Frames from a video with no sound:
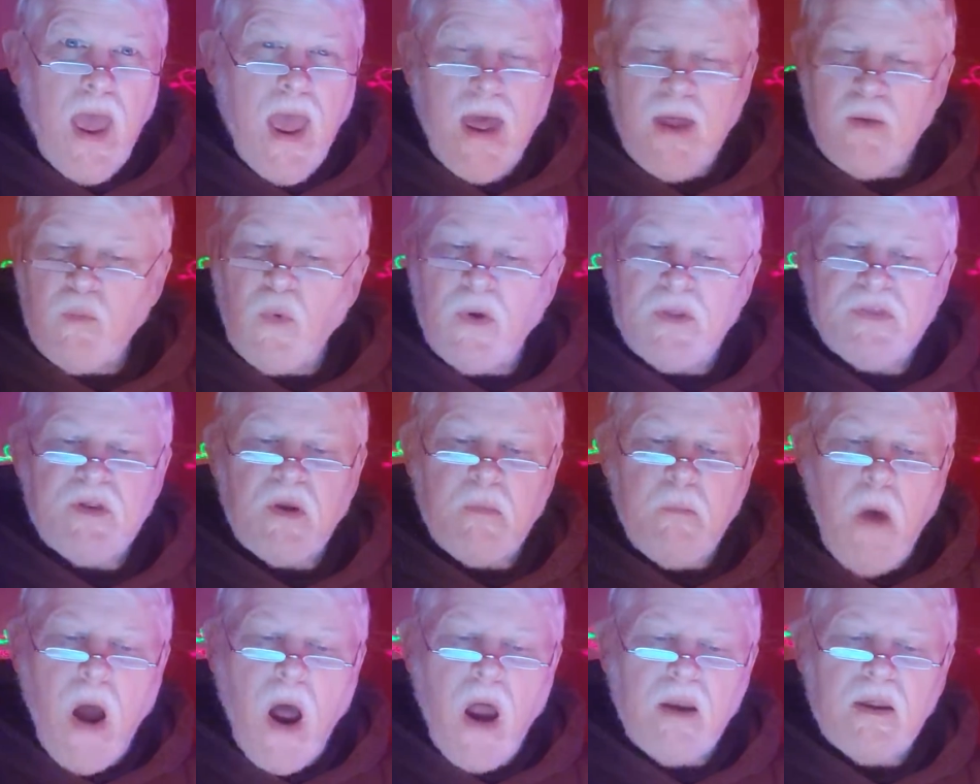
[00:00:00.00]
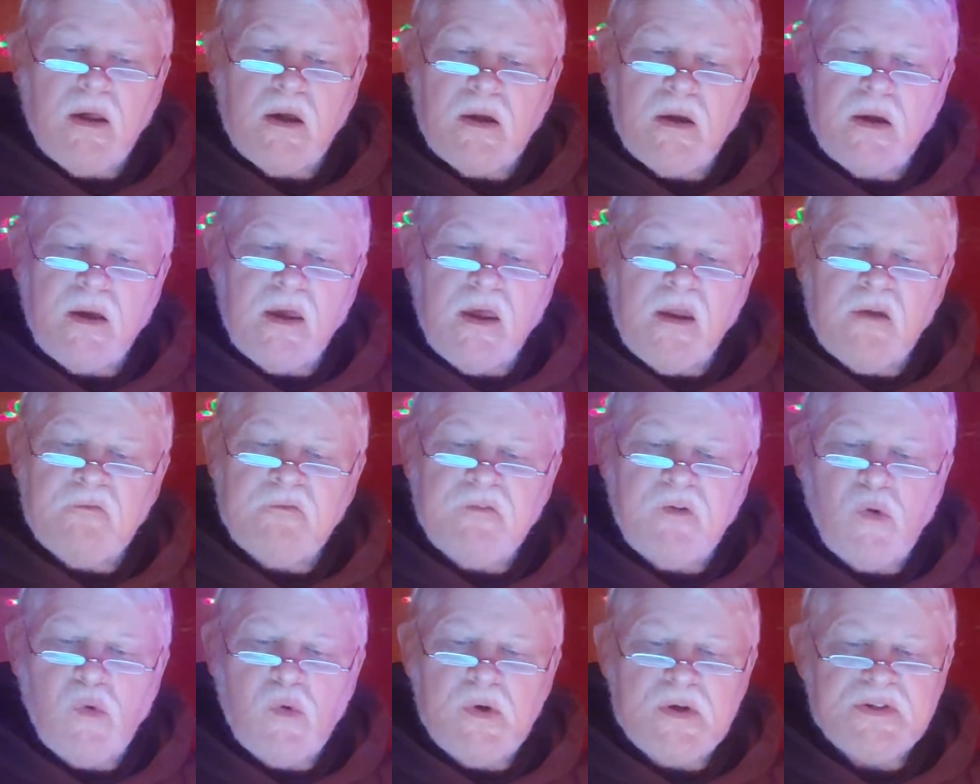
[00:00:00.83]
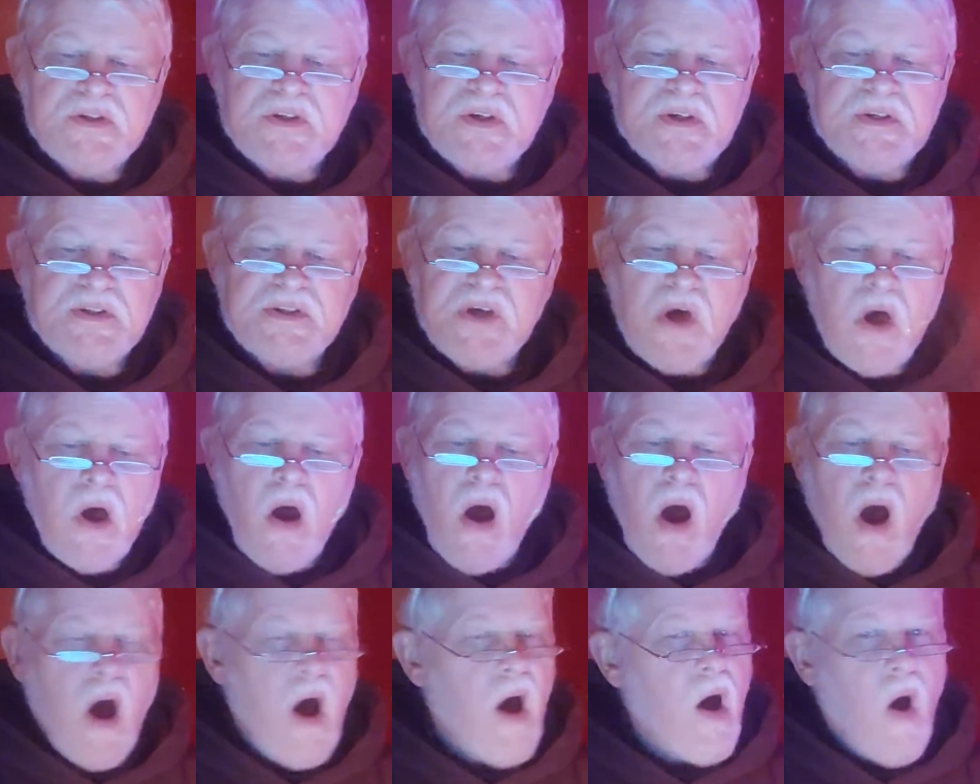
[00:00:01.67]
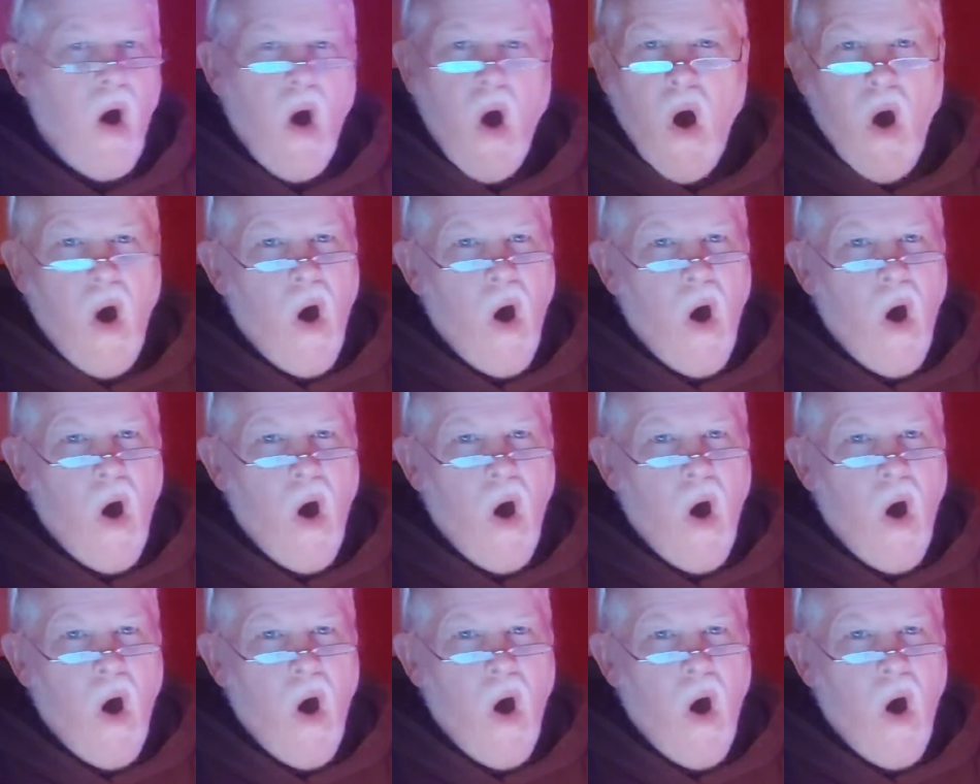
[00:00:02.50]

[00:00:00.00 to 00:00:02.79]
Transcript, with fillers: and with demonic influences, uh,